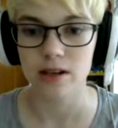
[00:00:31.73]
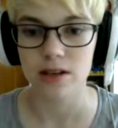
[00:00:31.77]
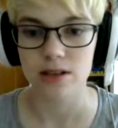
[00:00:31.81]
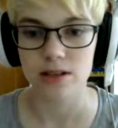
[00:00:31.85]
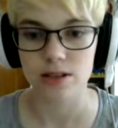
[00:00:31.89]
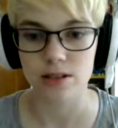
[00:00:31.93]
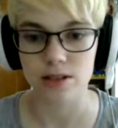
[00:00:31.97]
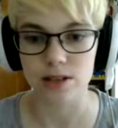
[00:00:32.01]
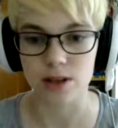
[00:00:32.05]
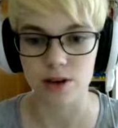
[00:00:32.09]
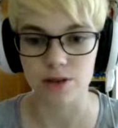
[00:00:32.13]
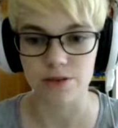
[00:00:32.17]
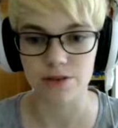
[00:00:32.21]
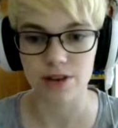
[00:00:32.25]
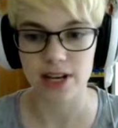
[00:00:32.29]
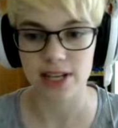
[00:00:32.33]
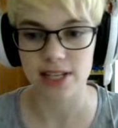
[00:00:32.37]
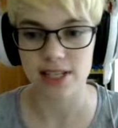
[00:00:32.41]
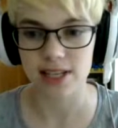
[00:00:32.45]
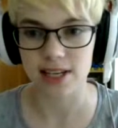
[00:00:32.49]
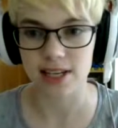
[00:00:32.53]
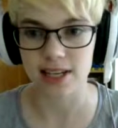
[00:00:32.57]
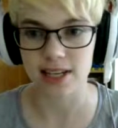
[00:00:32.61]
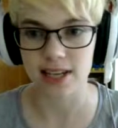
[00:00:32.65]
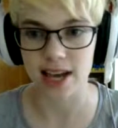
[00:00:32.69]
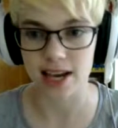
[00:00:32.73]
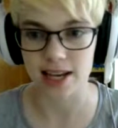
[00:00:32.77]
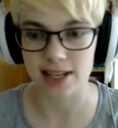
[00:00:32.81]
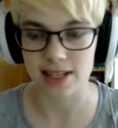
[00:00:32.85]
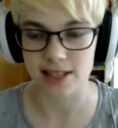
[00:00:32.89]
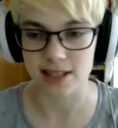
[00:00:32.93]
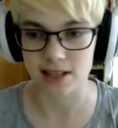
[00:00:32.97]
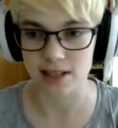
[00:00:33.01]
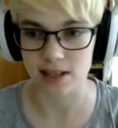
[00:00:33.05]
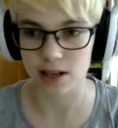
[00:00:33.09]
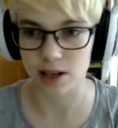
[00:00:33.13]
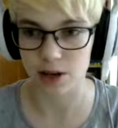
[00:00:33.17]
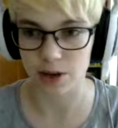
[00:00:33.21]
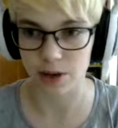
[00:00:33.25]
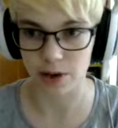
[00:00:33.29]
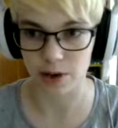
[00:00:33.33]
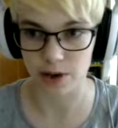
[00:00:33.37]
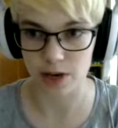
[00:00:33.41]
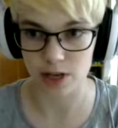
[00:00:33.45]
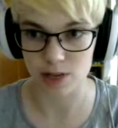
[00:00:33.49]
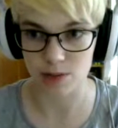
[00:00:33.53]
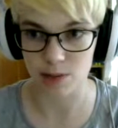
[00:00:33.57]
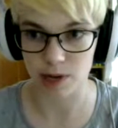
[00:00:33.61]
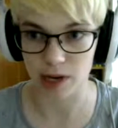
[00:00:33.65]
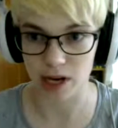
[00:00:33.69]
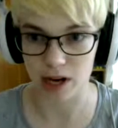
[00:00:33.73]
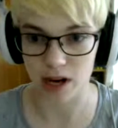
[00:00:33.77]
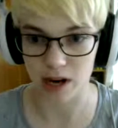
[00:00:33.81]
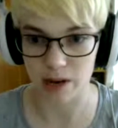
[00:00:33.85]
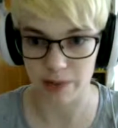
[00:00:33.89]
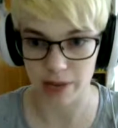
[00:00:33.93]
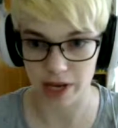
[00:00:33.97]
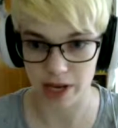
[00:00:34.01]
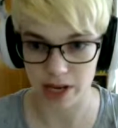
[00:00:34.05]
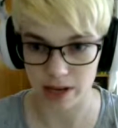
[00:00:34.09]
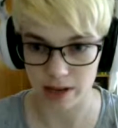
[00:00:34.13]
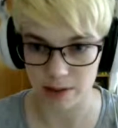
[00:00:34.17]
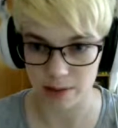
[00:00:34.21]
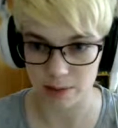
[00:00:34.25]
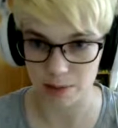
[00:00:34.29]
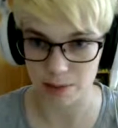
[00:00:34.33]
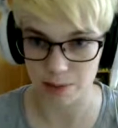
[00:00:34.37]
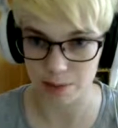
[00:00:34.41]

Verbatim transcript: So if I say yes, that's going to increase my army,